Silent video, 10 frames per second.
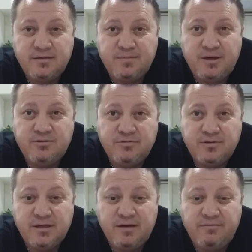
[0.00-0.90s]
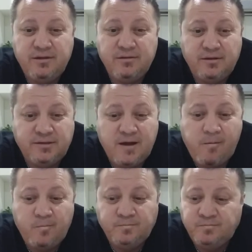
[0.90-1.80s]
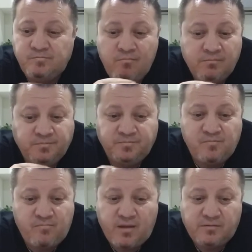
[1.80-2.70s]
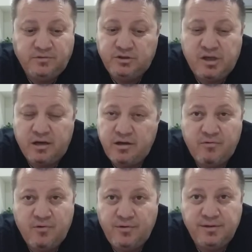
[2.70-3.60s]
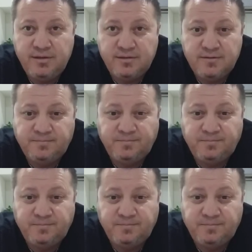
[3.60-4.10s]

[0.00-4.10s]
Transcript: specials and everything like that. You can't go wrong on this.